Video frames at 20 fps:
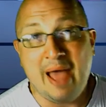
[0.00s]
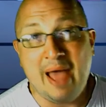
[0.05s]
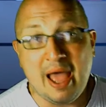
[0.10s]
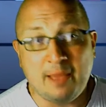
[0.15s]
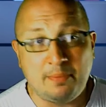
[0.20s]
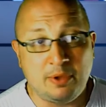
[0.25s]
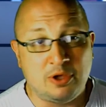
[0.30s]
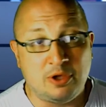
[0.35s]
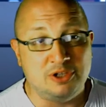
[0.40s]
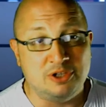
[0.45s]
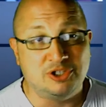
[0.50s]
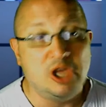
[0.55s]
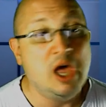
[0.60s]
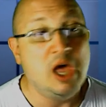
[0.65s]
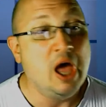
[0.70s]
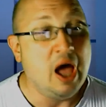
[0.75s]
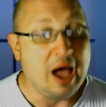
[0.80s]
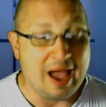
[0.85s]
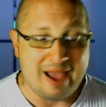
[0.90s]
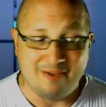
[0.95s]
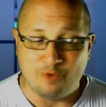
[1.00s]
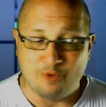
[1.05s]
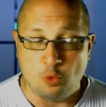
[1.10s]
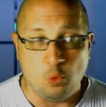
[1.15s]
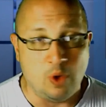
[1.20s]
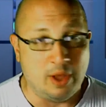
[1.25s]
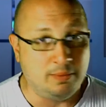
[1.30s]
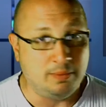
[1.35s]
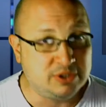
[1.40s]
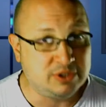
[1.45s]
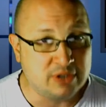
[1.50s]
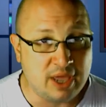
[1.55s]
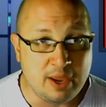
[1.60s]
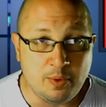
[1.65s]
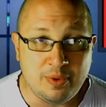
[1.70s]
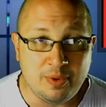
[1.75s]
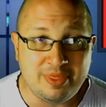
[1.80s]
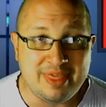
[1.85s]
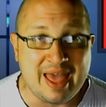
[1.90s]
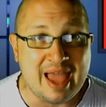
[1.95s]
because I have a website
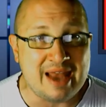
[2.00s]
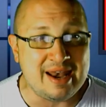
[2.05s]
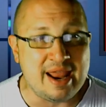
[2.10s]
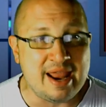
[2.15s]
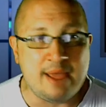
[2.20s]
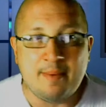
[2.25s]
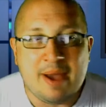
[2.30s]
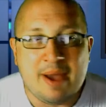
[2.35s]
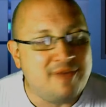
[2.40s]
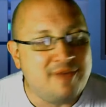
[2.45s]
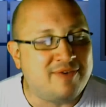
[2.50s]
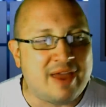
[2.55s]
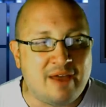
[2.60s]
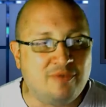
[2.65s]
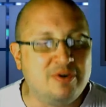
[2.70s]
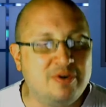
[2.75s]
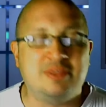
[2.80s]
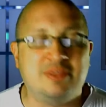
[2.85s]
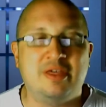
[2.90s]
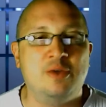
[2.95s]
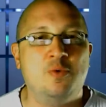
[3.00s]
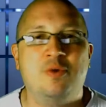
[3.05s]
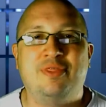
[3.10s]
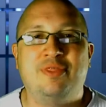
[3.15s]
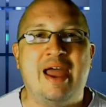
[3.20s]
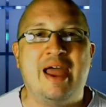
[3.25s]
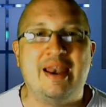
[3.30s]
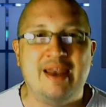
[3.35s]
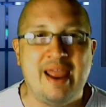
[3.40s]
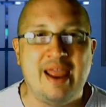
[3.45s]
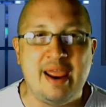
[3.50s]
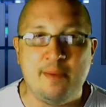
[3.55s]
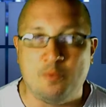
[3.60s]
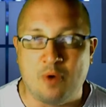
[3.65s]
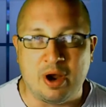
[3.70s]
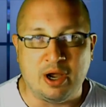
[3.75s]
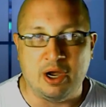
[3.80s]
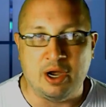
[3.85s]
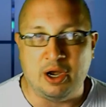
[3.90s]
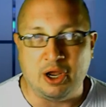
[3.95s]
with that name. I have everything with that name
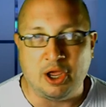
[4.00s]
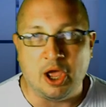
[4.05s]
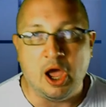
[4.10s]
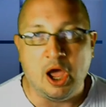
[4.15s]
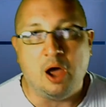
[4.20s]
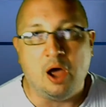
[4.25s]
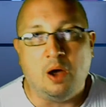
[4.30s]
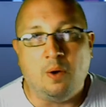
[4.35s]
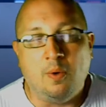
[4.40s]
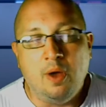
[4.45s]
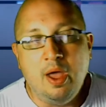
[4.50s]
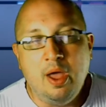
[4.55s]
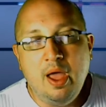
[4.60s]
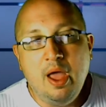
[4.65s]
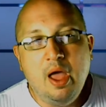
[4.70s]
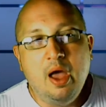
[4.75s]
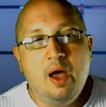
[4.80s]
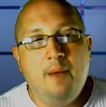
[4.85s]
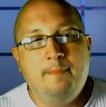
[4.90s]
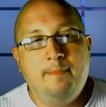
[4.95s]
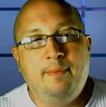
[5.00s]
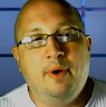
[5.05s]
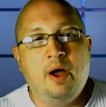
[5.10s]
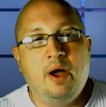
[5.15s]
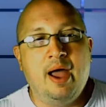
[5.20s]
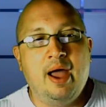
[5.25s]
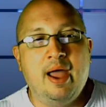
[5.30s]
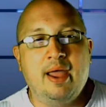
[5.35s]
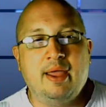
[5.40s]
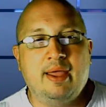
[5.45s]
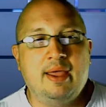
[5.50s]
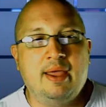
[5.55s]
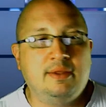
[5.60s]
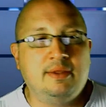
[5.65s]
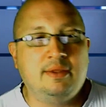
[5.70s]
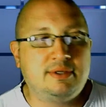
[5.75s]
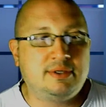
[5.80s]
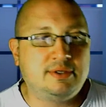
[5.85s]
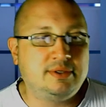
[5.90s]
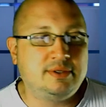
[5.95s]
ready to go. But
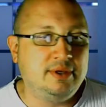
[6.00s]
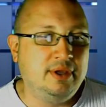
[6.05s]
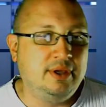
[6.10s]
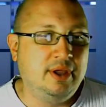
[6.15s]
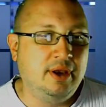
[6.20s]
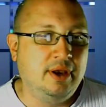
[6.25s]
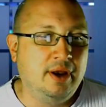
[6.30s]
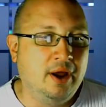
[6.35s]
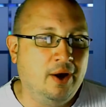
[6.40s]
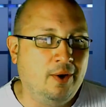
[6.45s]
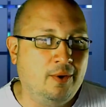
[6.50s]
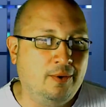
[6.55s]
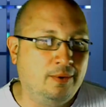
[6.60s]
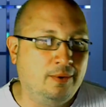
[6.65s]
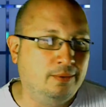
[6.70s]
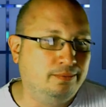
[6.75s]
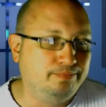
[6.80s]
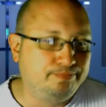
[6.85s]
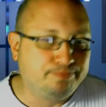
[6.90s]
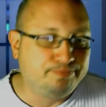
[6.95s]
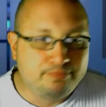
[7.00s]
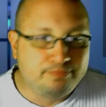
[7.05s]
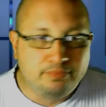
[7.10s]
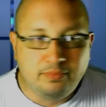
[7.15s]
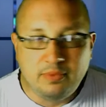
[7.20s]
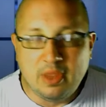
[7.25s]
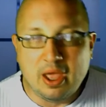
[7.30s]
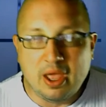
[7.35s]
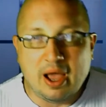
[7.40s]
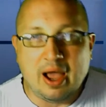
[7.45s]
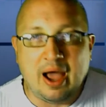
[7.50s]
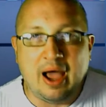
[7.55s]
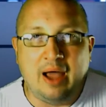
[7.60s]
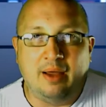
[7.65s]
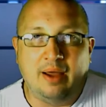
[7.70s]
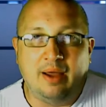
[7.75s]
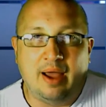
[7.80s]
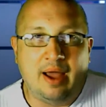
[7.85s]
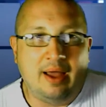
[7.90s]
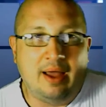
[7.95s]
it's, you know, what
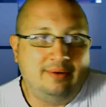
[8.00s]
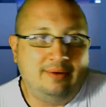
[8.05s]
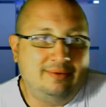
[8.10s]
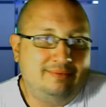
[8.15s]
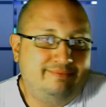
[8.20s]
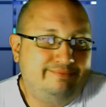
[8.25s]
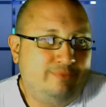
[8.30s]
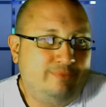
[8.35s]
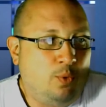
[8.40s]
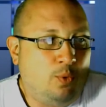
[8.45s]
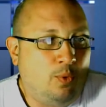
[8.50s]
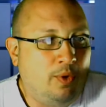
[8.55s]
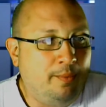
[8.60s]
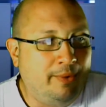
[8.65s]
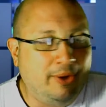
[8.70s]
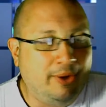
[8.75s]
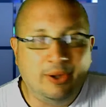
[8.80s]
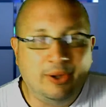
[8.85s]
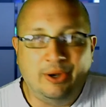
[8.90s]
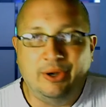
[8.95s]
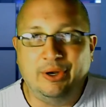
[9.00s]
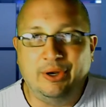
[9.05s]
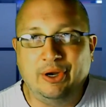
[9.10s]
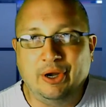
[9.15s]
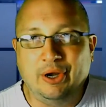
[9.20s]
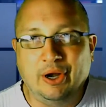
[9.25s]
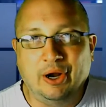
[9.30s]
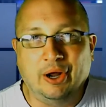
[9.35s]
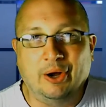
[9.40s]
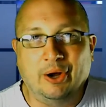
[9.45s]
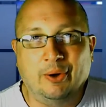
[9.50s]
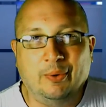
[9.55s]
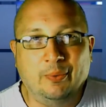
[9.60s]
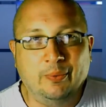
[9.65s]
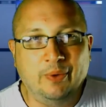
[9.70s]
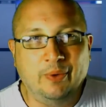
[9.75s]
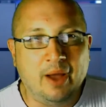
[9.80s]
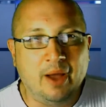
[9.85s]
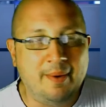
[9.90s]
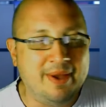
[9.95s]
am I going to, you know,
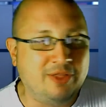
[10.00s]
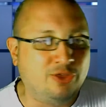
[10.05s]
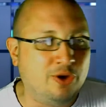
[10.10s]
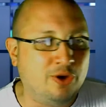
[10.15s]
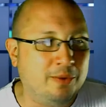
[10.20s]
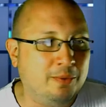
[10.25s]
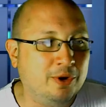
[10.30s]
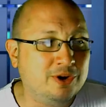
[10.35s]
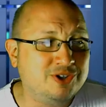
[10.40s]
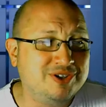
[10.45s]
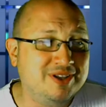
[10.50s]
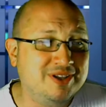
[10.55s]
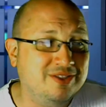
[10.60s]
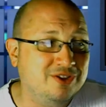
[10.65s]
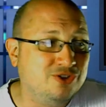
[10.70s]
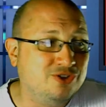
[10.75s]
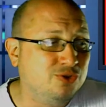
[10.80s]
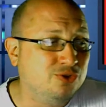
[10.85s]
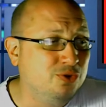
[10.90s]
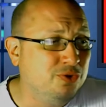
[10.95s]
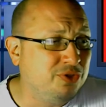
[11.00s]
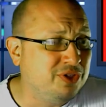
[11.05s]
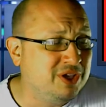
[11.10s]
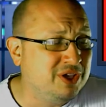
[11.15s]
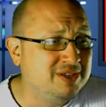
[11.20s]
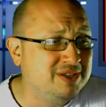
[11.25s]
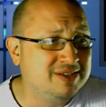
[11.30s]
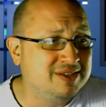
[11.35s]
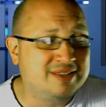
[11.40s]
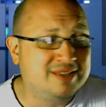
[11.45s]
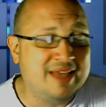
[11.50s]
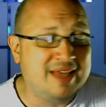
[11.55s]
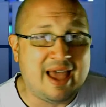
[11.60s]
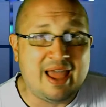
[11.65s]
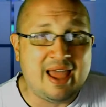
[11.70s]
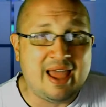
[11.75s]
I'm at their mercy. The truth is that